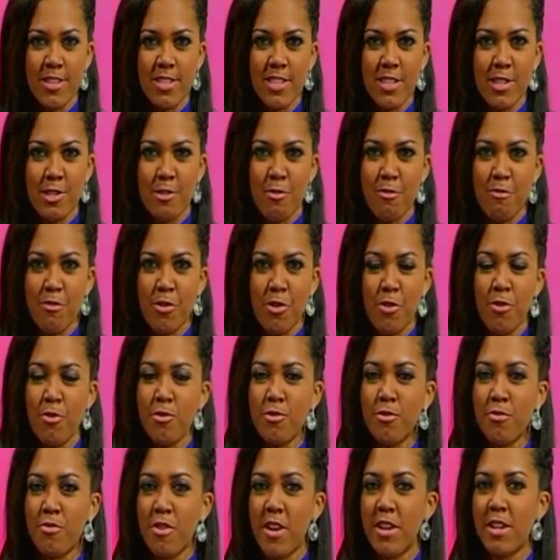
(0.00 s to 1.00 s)
interview to
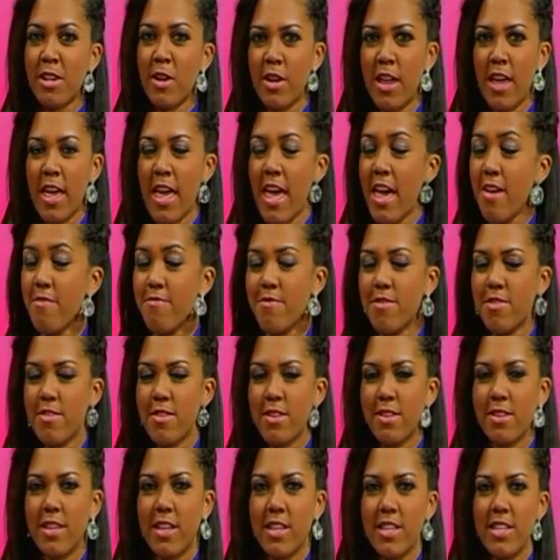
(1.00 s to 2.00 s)
find out
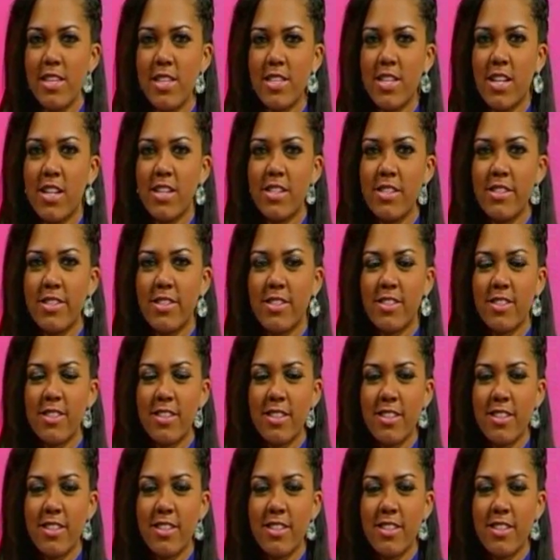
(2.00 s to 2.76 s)
everything that he does.